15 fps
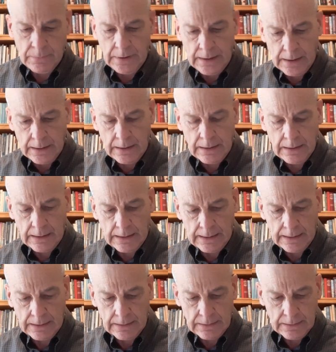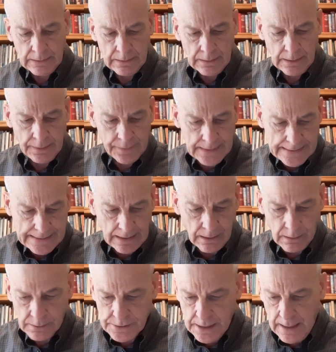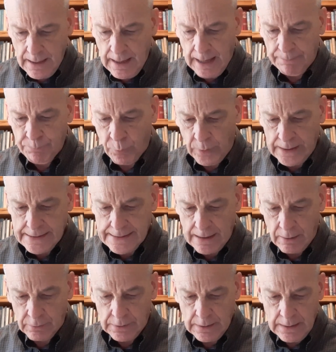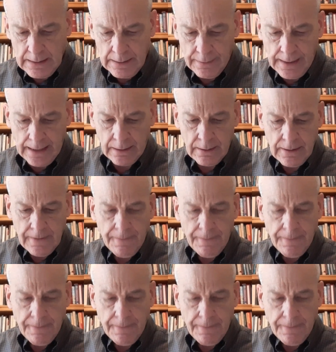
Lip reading: in the cells, and points out that